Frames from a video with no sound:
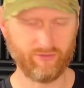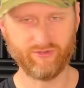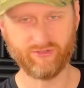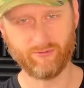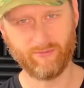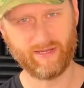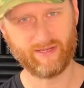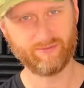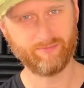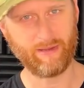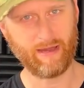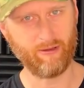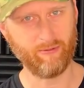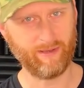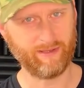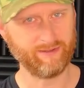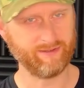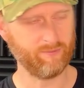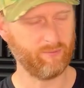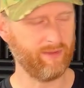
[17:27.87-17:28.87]
some
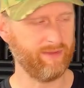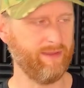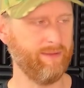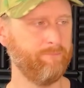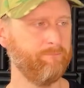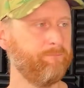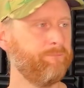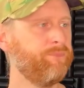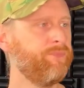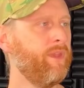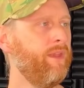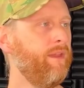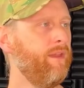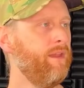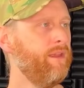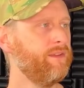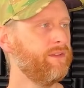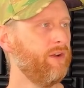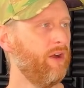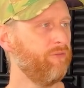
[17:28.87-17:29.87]
experimenting with it.
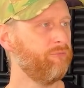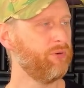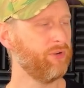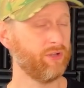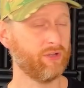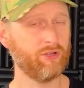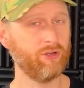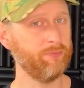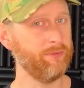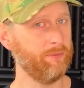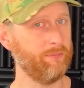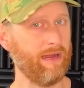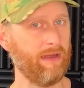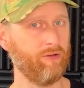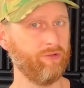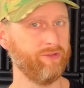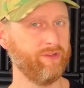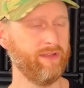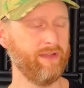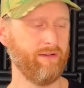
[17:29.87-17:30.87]
So I've put a couple of
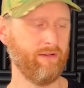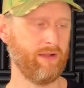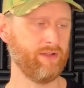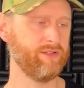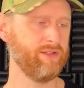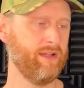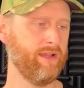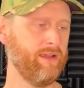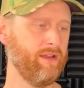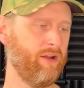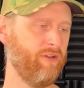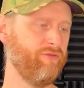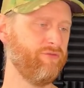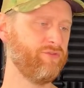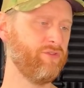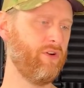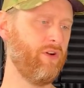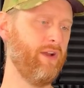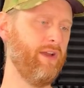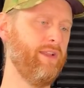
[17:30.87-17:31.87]
barrels in here actually. I've
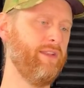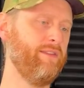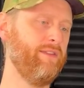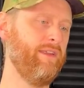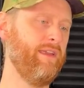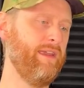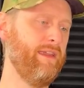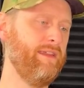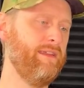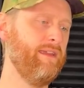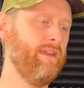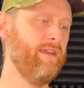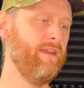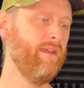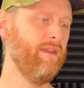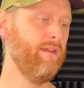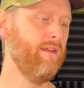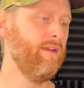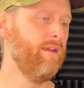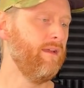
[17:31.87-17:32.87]
tried the
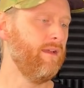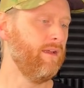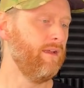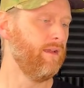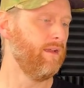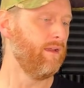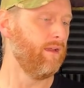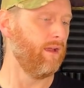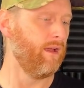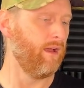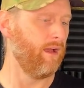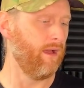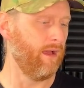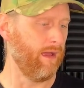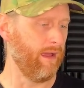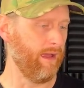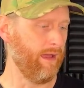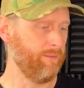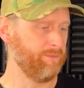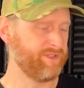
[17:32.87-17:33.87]

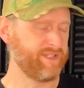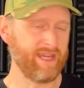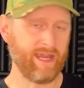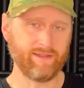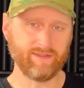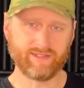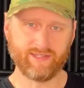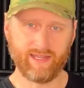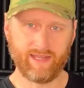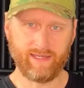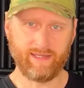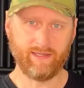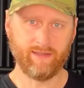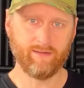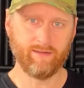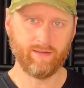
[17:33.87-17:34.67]
TNT